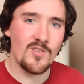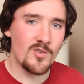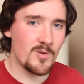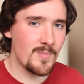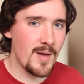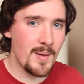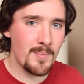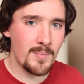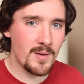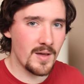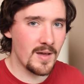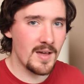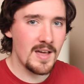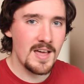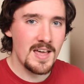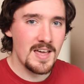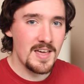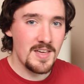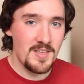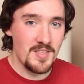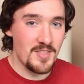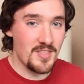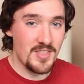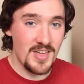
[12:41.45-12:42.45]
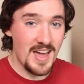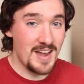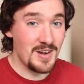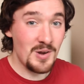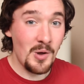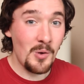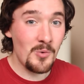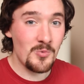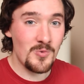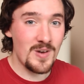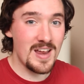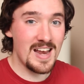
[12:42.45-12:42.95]
Remember, they're
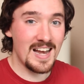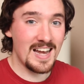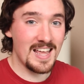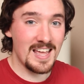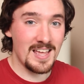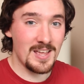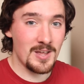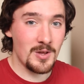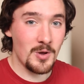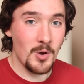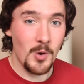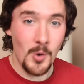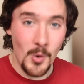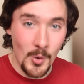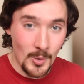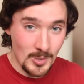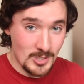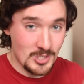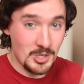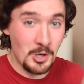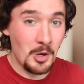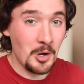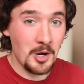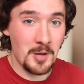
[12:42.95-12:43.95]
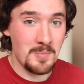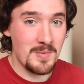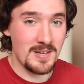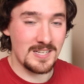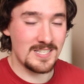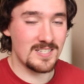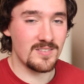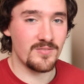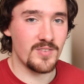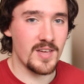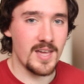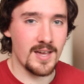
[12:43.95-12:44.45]
not really
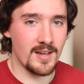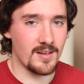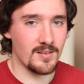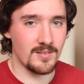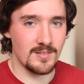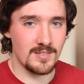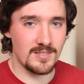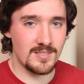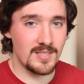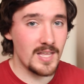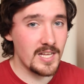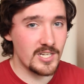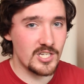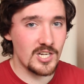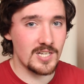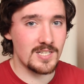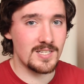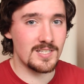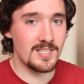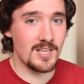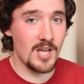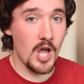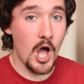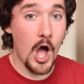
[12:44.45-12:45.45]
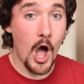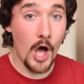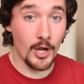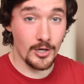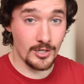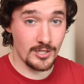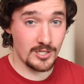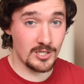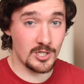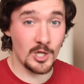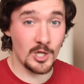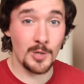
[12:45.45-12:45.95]
autonomous vehicles, they're just
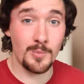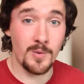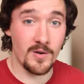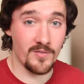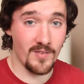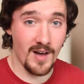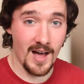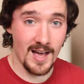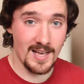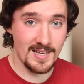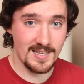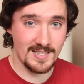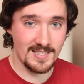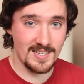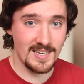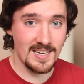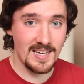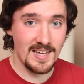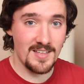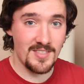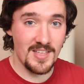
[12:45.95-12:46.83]
unsupervised.